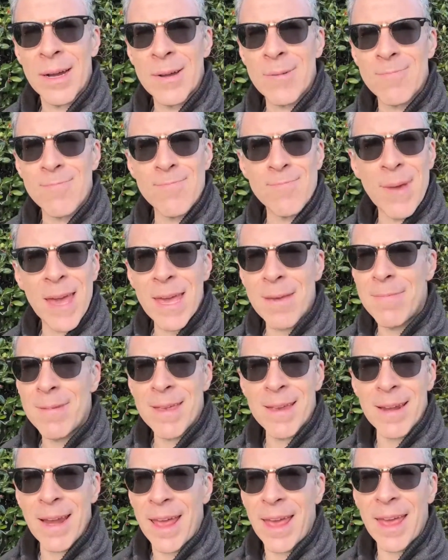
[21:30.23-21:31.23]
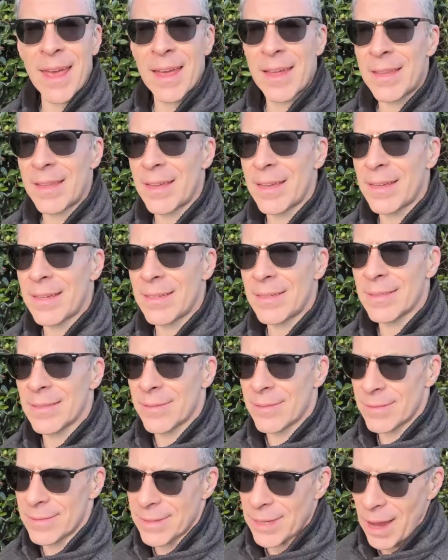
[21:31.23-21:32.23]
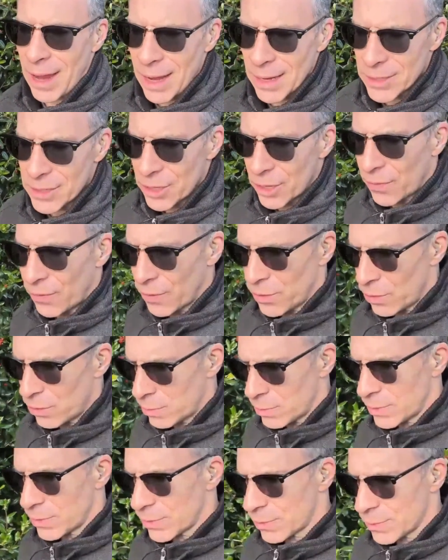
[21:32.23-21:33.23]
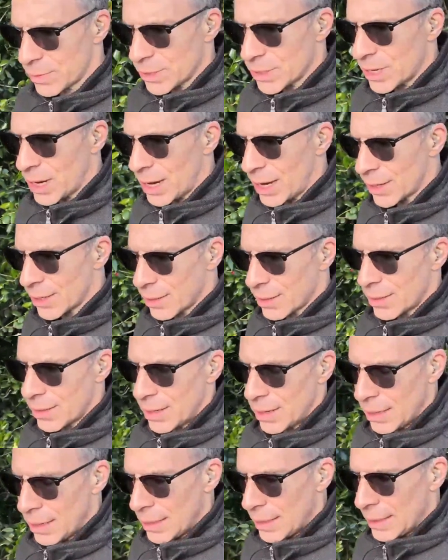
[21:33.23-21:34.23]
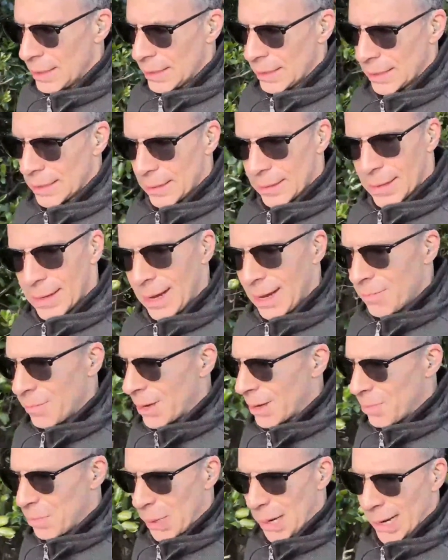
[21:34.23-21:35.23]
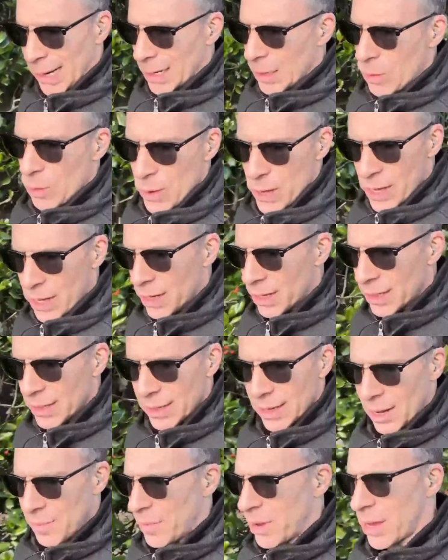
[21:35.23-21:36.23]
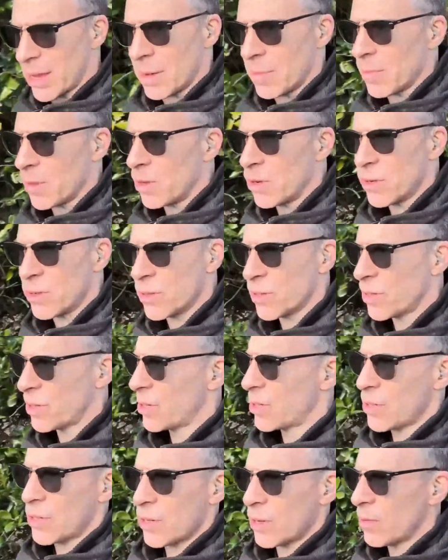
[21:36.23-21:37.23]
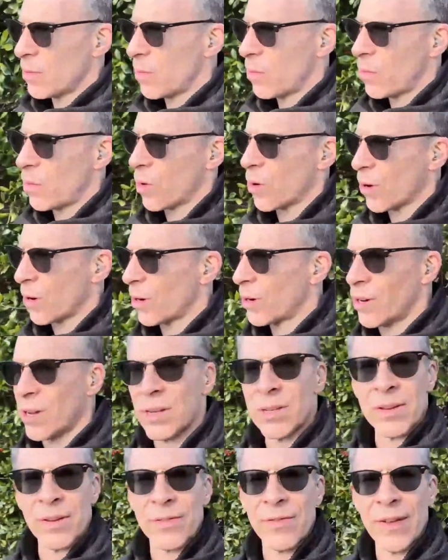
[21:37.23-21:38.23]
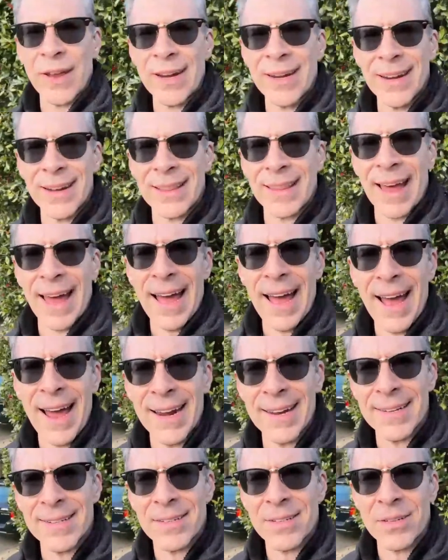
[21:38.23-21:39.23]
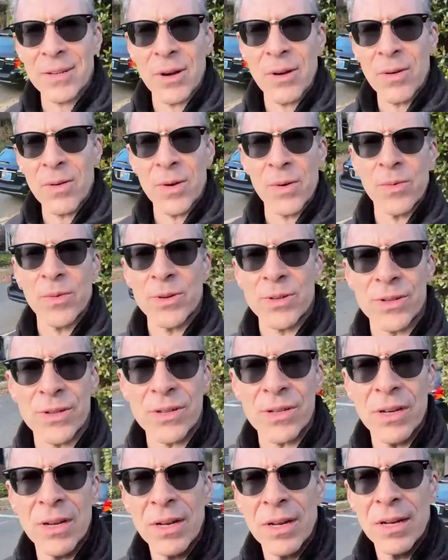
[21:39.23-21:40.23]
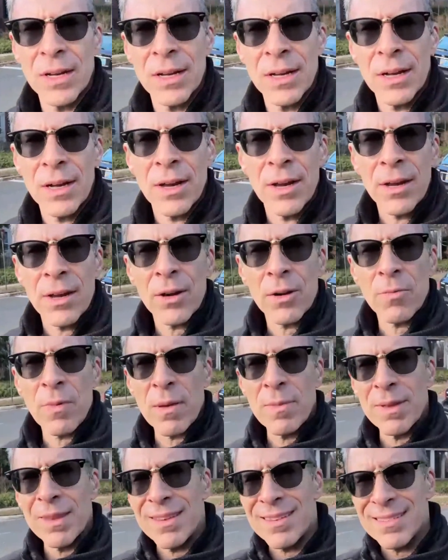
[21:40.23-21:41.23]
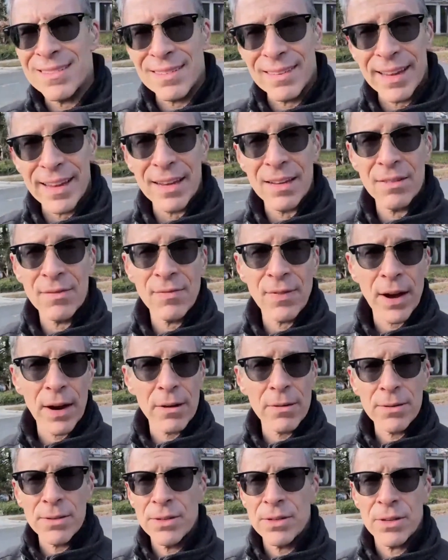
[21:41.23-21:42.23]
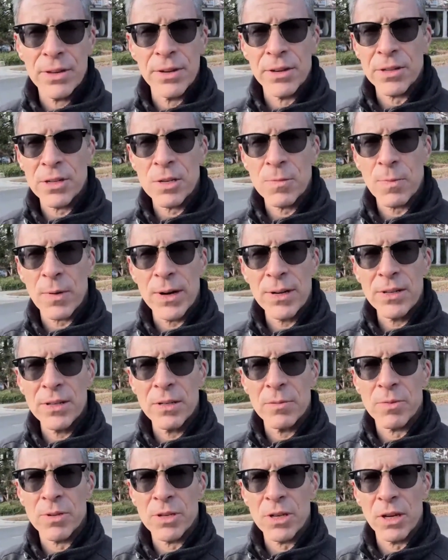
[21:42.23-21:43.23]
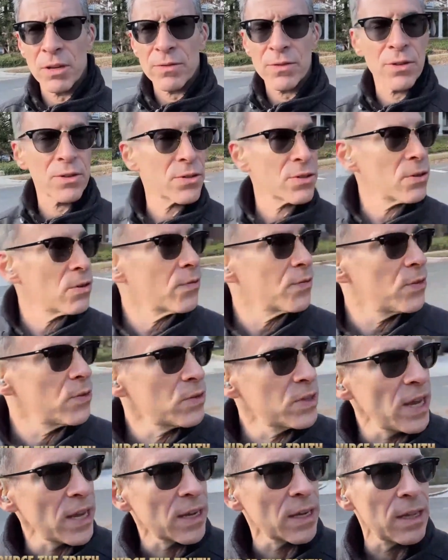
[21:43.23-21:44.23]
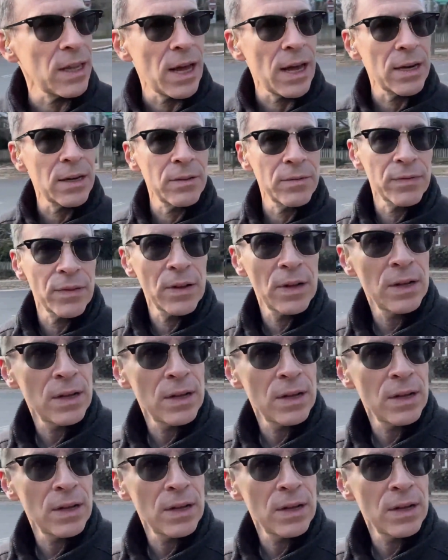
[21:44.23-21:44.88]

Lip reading: Maybe inhaling toxic fumes from solder got my body weakened, got my immune system working on defending that. And so it was, maybe these latent viruses can express themselves. So if you take a lot of,